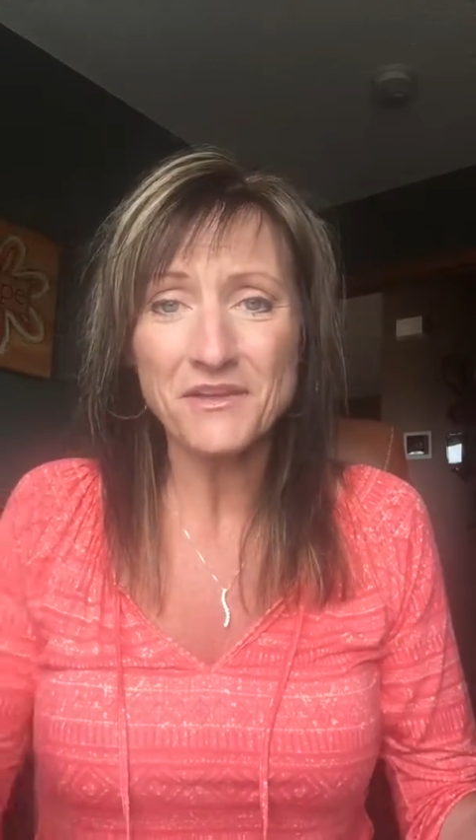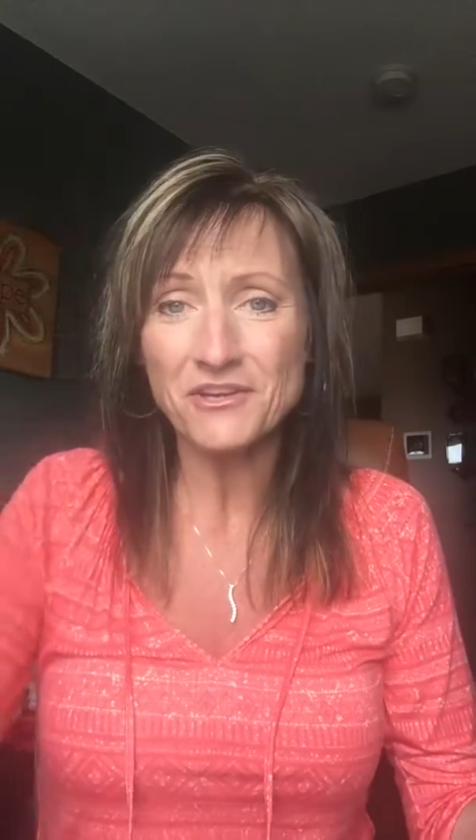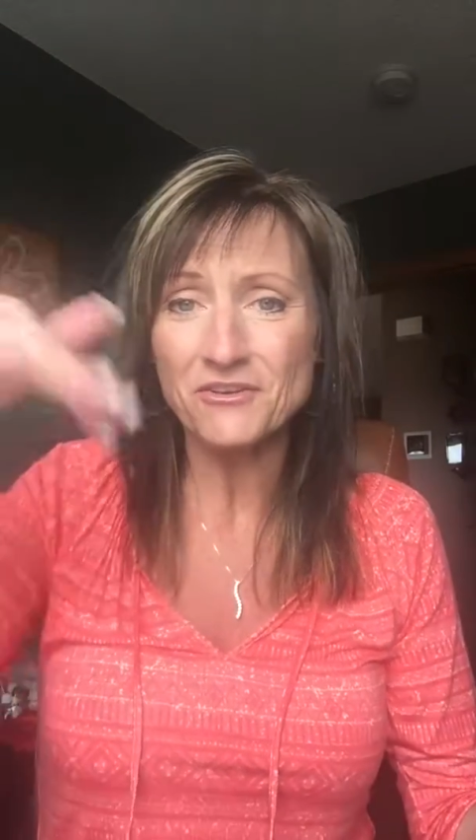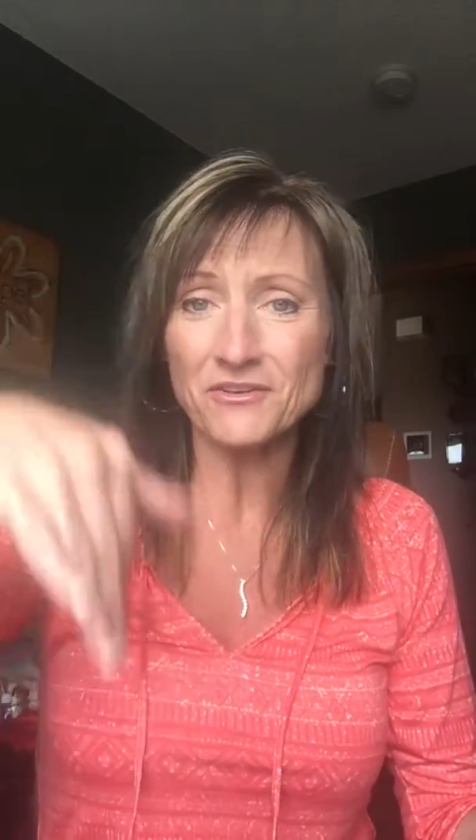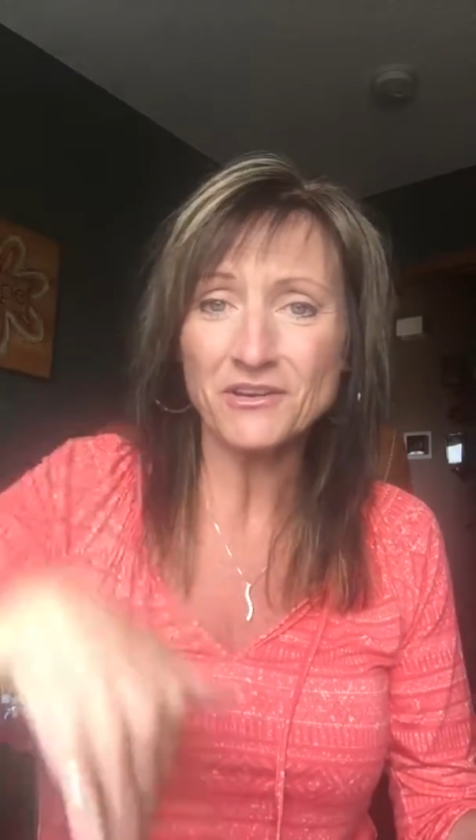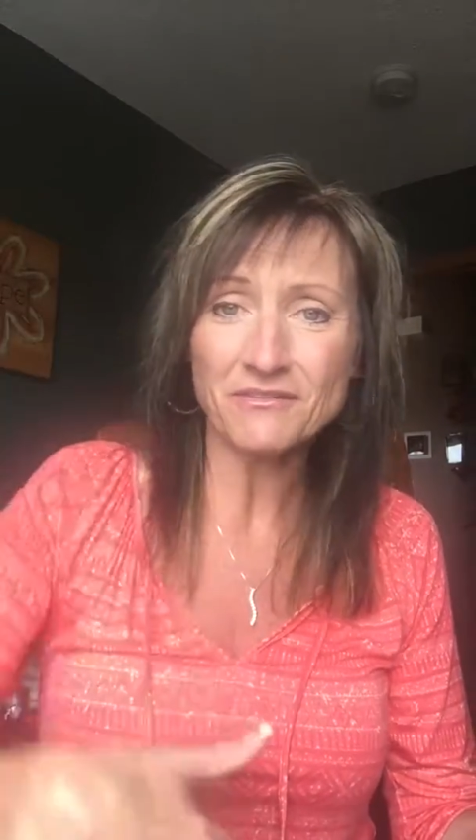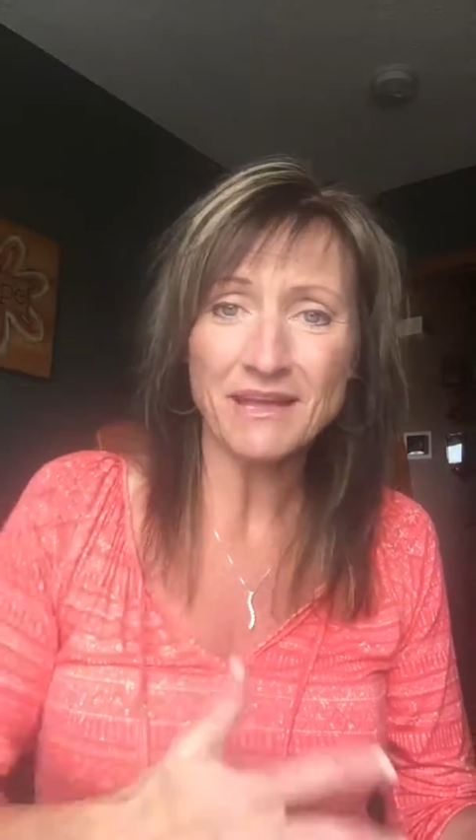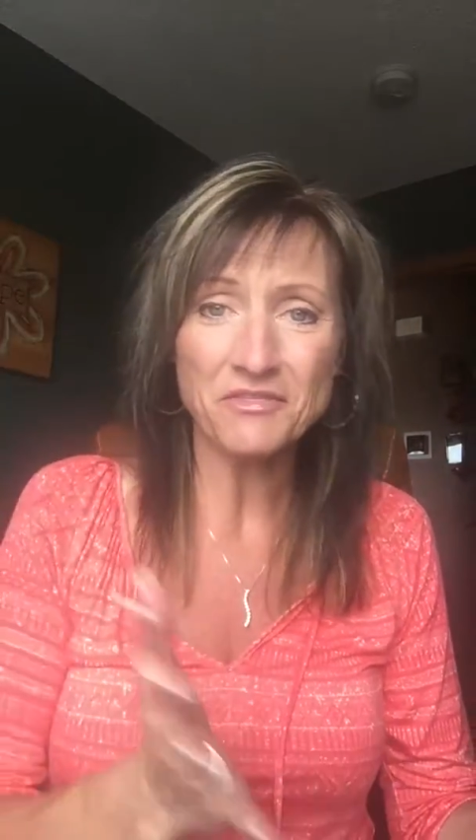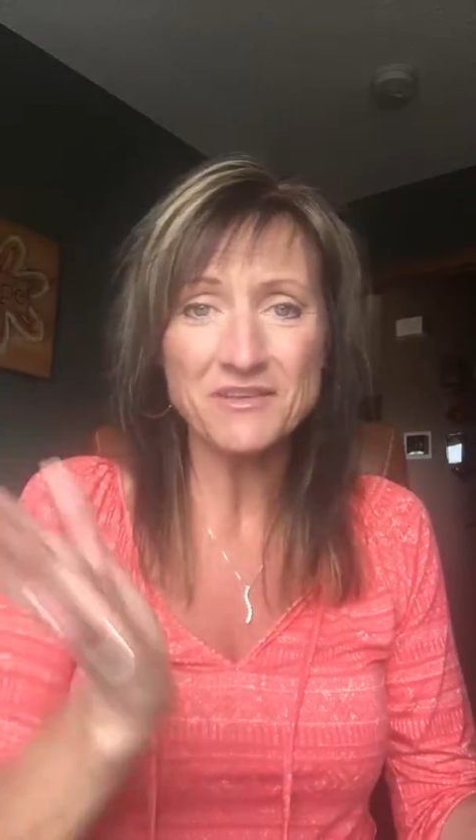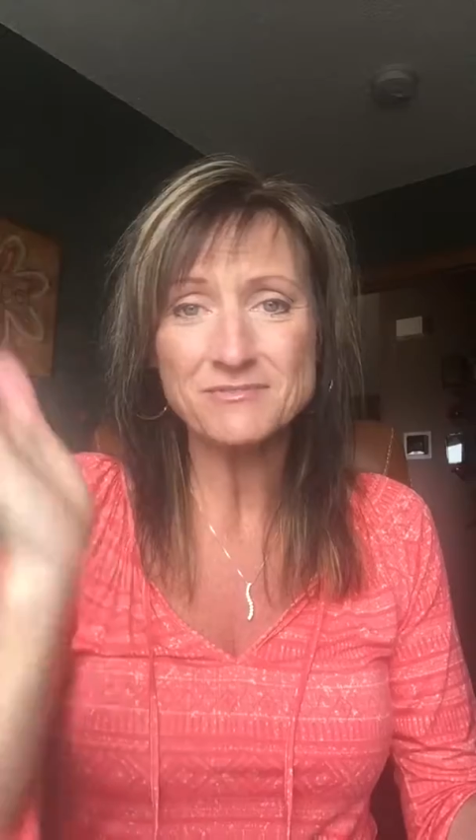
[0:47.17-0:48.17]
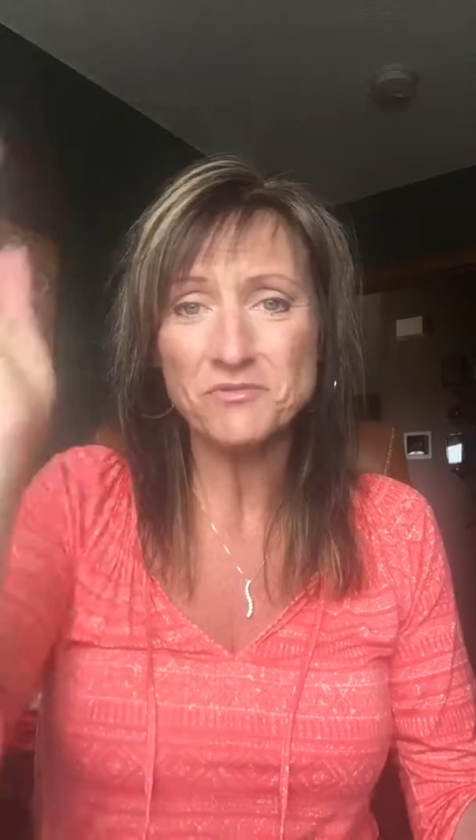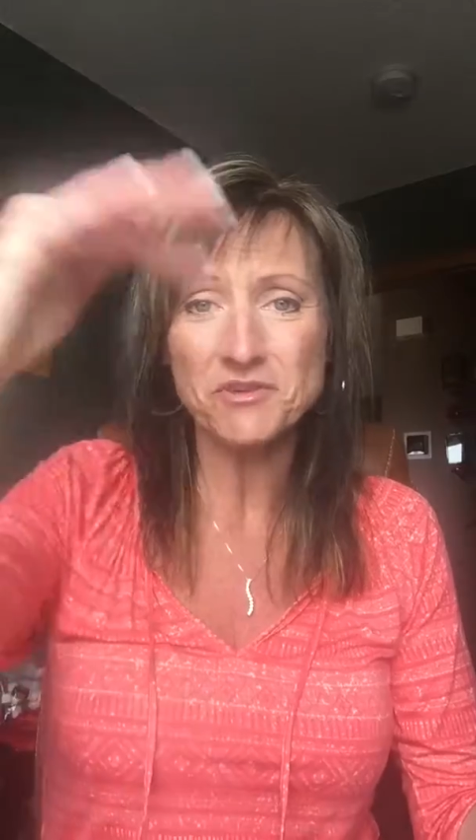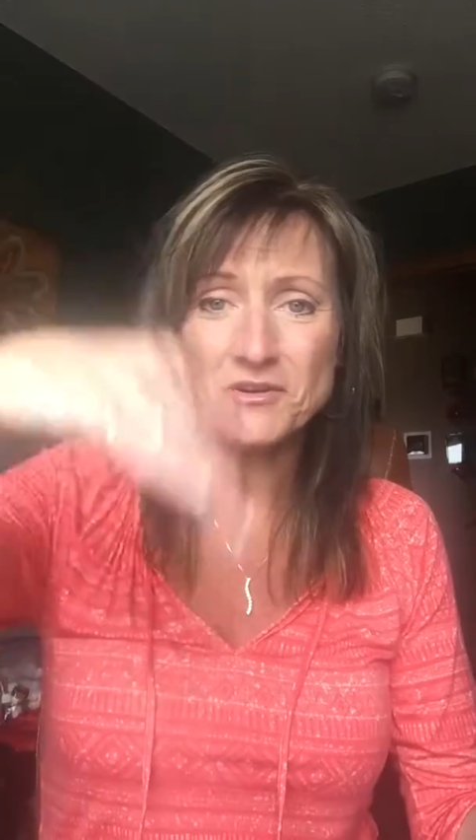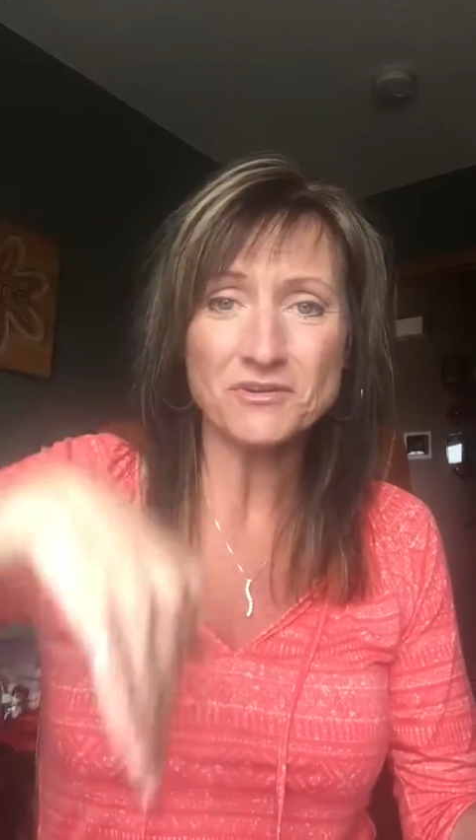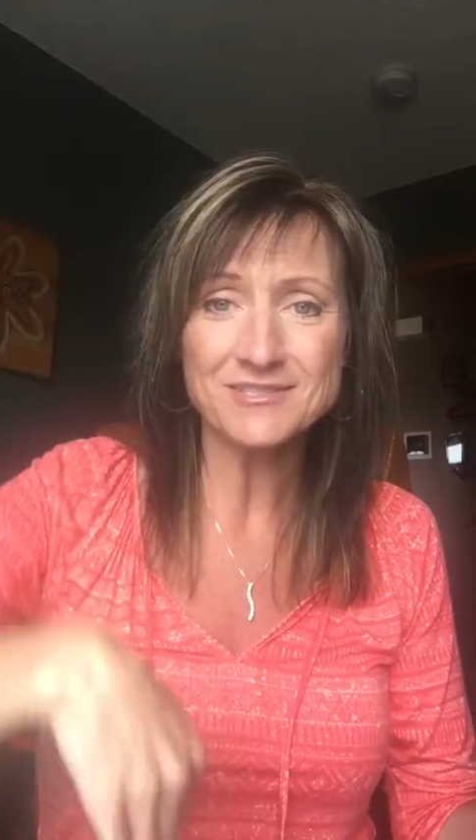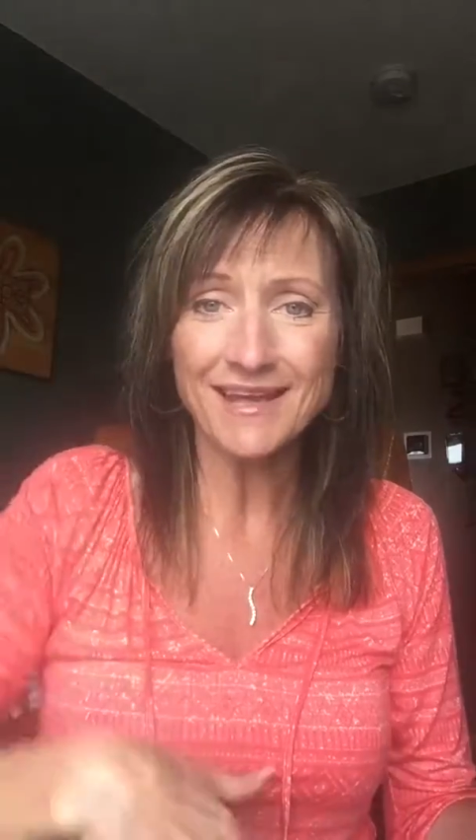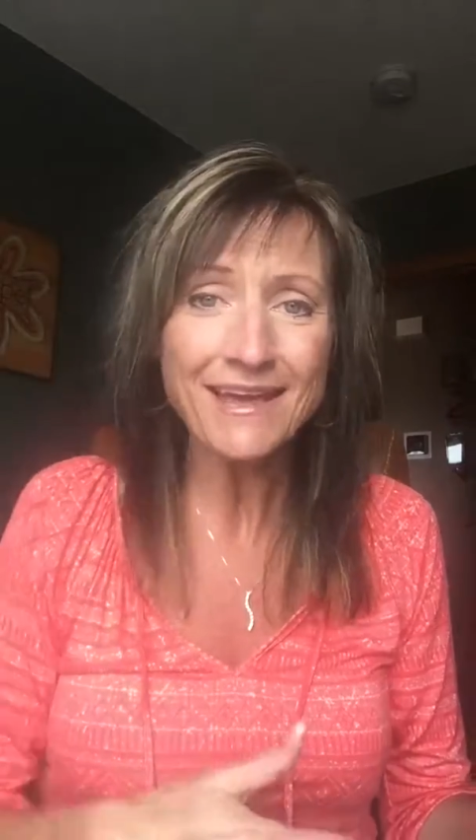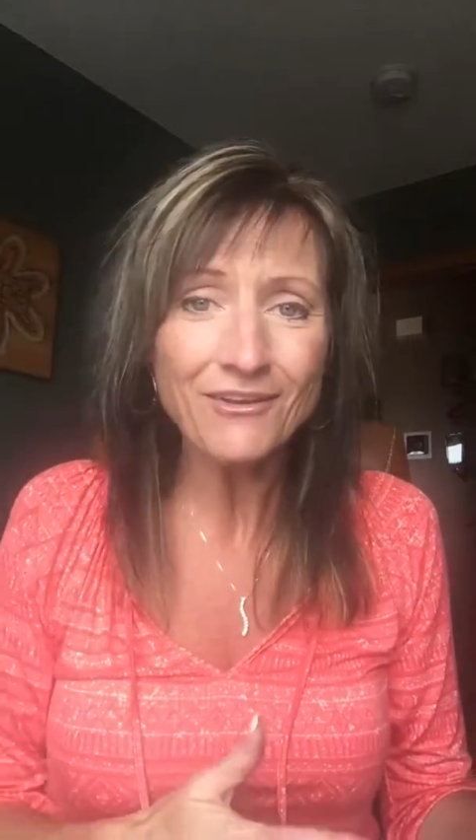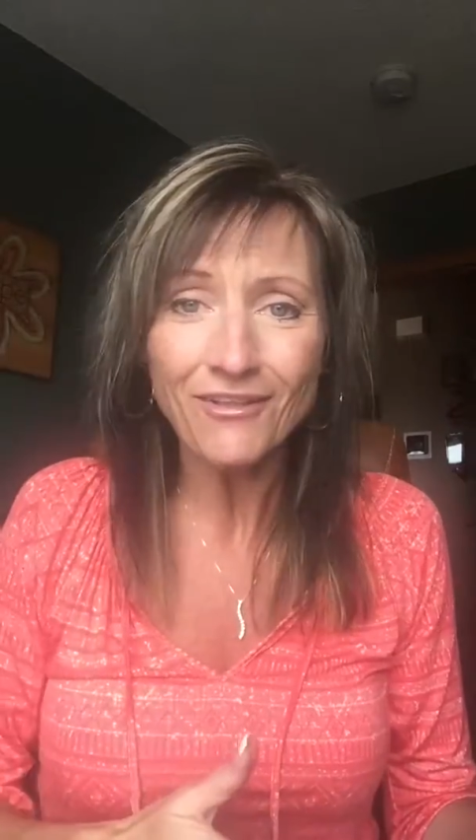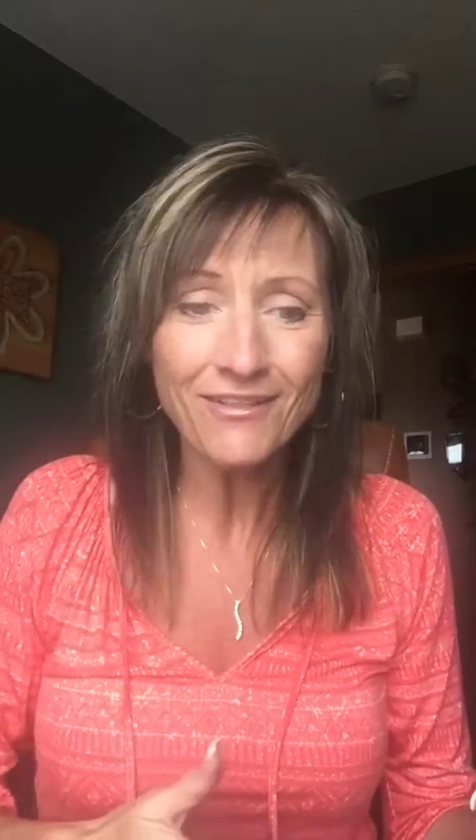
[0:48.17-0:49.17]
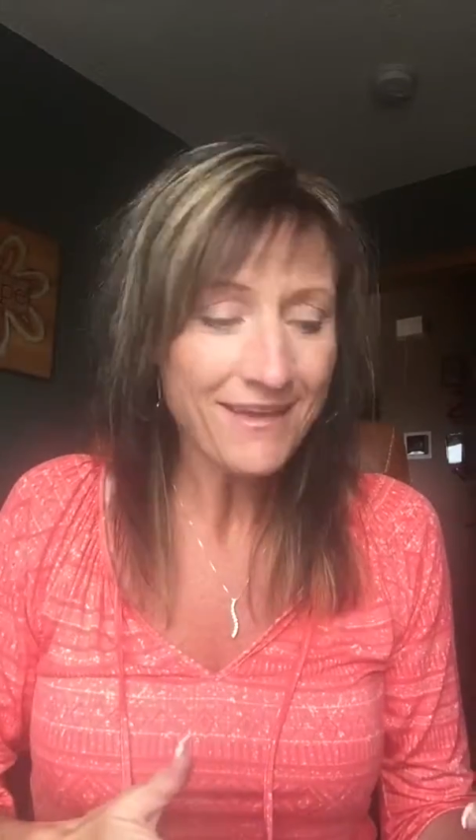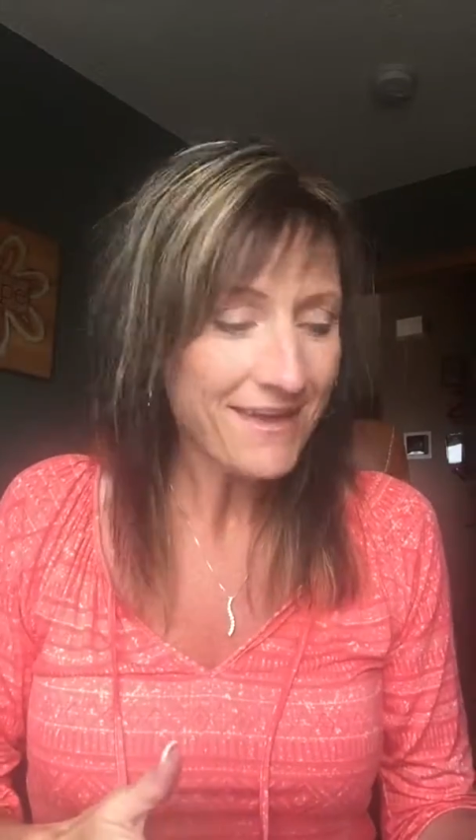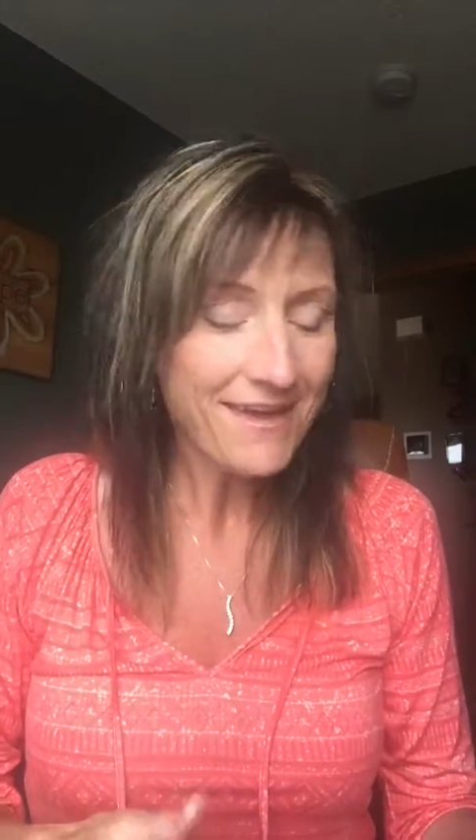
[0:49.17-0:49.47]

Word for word: and you're you're like this with your cycle.